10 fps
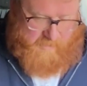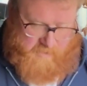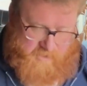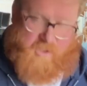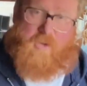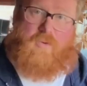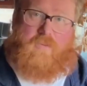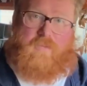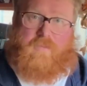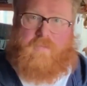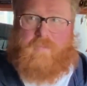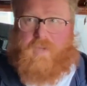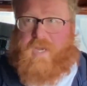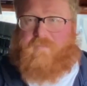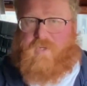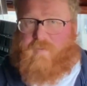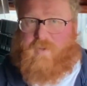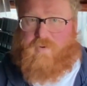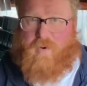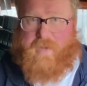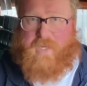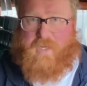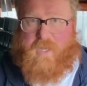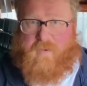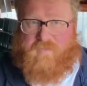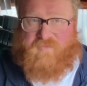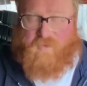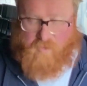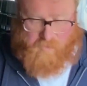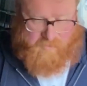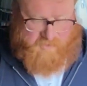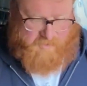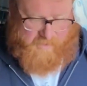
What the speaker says: So I'm going to be growing Fuggles.